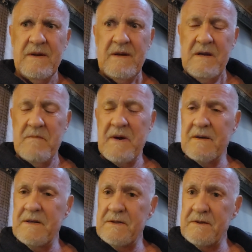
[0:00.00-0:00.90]
You better
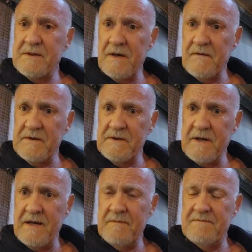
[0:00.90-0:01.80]
get yourself in
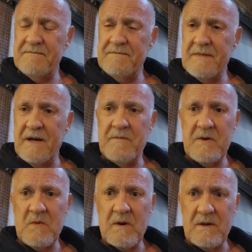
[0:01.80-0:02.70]
shape. I've
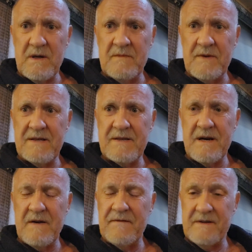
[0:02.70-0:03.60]
been working on
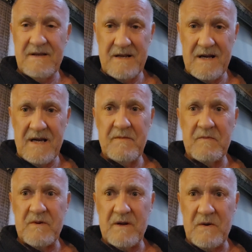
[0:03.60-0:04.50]
myself, and I'm a
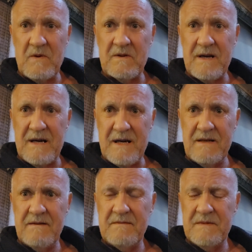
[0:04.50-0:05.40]
pretty old
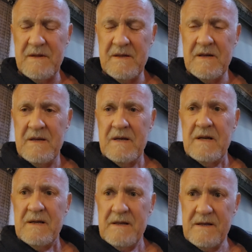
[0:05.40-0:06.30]
guy.
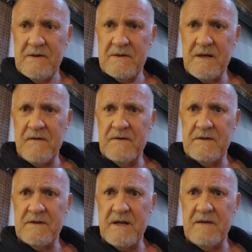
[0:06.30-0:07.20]
Get yourself in
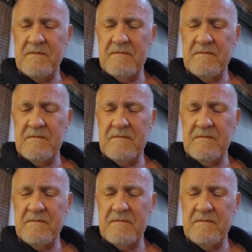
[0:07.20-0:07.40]
shape.